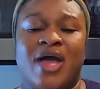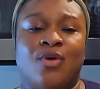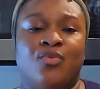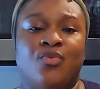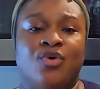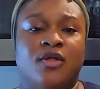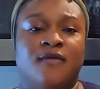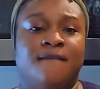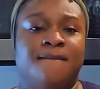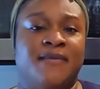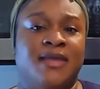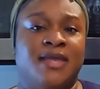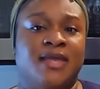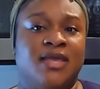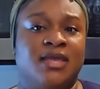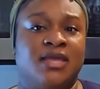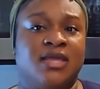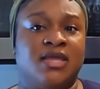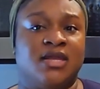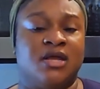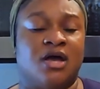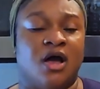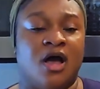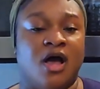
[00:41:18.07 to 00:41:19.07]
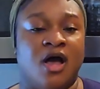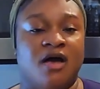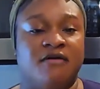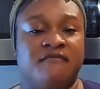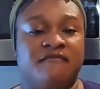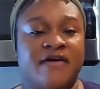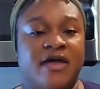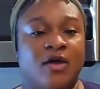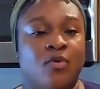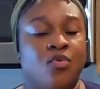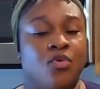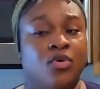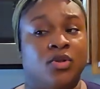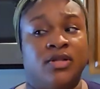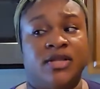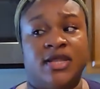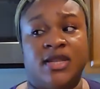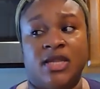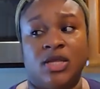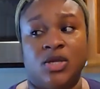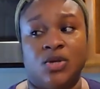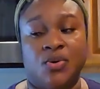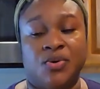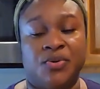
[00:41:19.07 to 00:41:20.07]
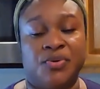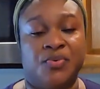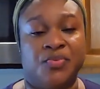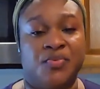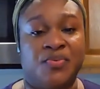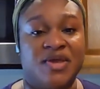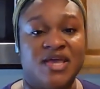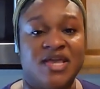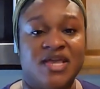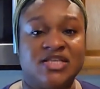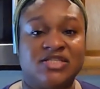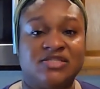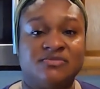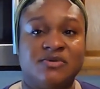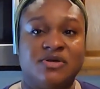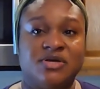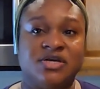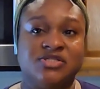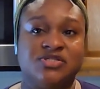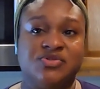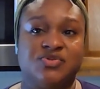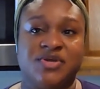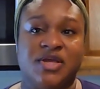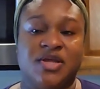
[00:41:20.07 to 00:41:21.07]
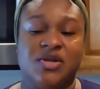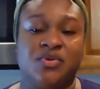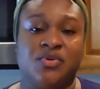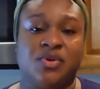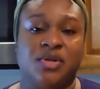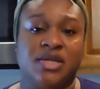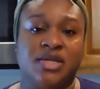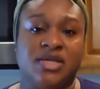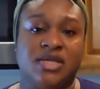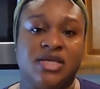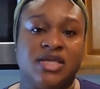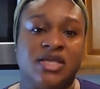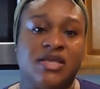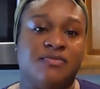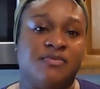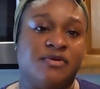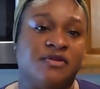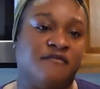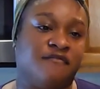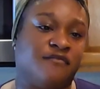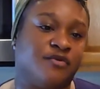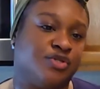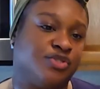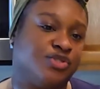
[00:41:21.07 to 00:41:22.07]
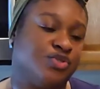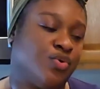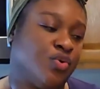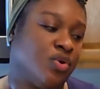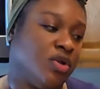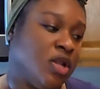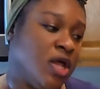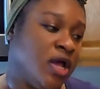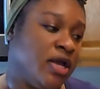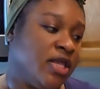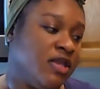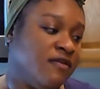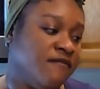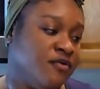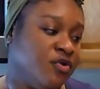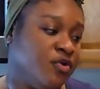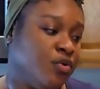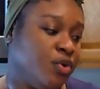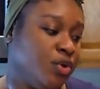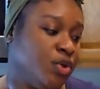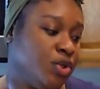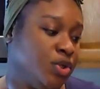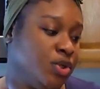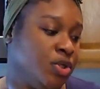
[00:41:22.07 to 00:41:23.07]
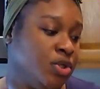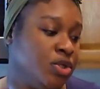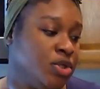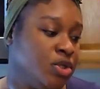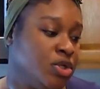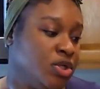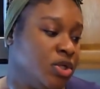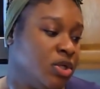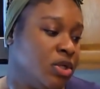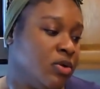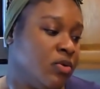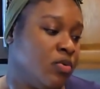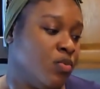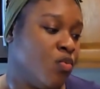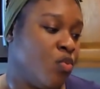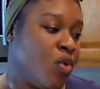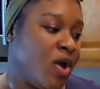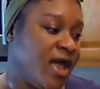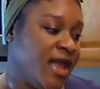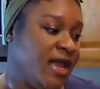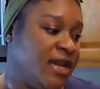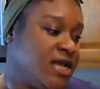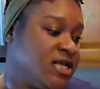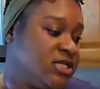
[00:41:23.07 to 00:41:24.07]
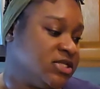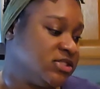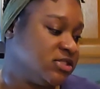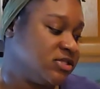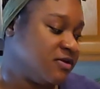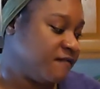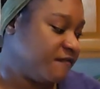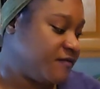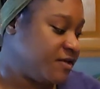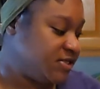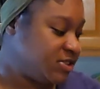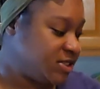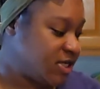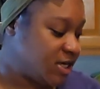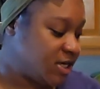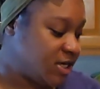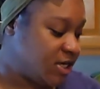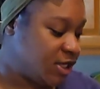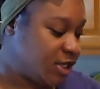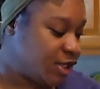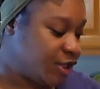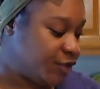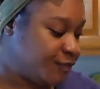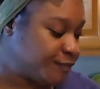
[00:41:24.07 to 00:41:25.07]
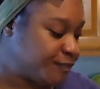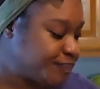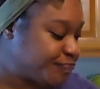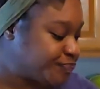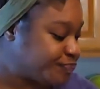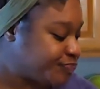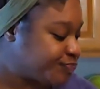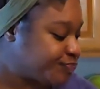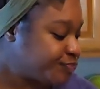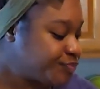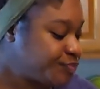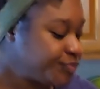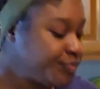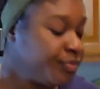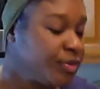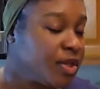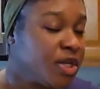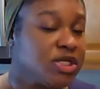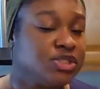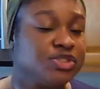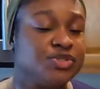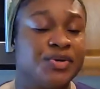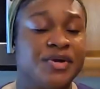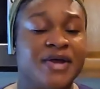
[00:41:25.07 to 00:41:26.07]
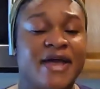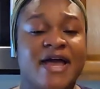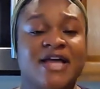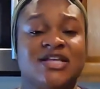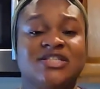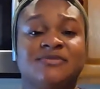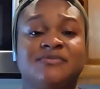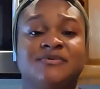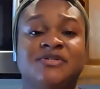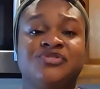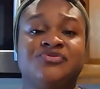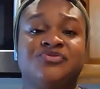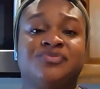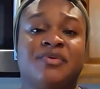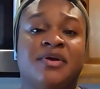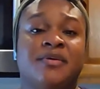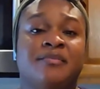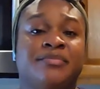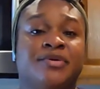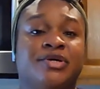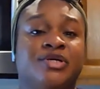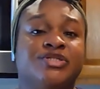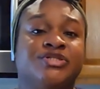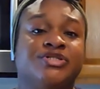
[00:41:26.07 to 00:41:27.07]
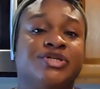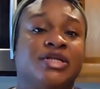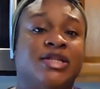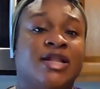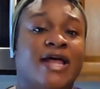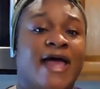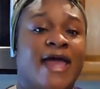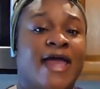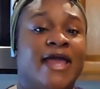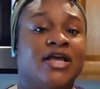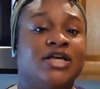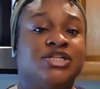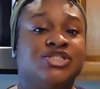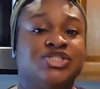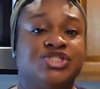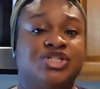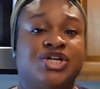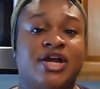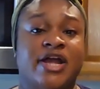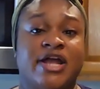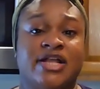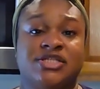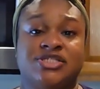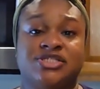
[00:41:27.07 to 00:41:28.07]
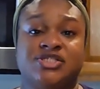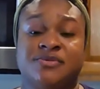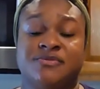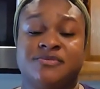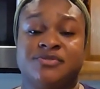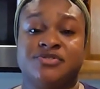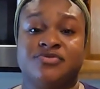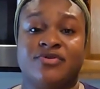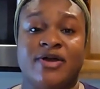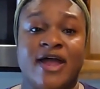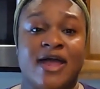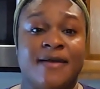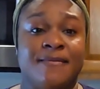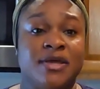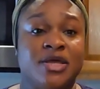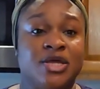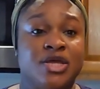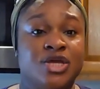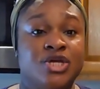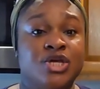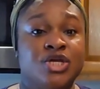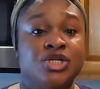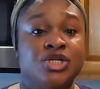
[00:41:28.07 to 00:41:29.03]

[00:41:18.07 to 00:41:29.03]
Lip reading: I will bake it off. I won't let it go to waste because you can only keep it for so long, even though the wine and stuff is in there. So guys, please remember to like, share, and subscribe